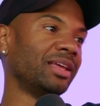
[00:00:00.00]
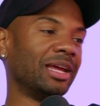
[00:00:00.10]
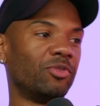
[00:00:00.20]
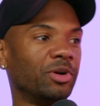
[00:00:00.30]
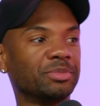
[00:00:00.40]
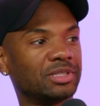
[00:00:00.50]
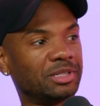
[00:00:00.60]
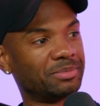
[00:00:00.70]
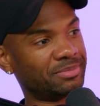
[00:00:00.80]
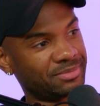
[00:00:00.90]
REM
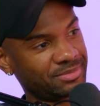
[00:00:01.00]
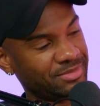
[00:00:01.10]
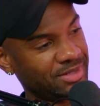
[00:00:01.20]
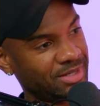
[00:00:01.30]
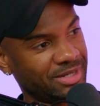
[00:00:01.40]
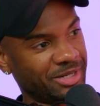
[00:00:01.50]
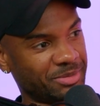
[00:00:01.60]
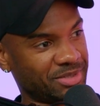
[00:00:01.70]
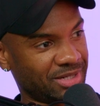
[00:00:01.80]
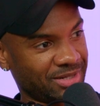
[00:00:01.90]
sleep. You know what I'm
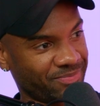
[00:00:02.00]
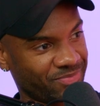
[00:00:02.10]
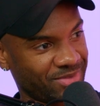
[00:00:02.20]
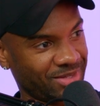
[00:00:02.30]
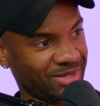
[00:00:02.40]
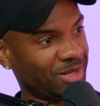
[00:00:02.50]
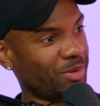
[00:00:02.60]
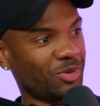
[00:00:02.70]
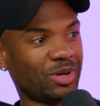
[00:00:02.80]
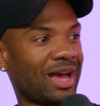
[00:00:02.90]
saying?
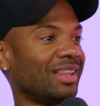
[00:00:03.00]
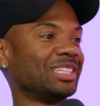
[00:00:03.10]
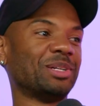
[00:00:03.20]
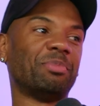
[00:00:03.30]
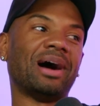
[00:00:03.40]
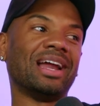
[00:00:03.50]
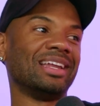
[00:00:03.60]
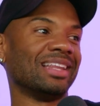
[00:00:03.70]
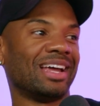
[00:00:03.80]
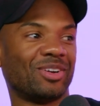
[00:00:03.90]
You gotta let your body
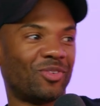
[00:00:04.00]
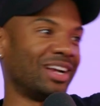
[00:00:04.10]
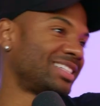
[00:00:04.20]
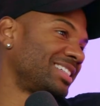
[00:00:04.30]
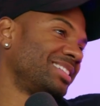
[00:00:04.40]
like rest.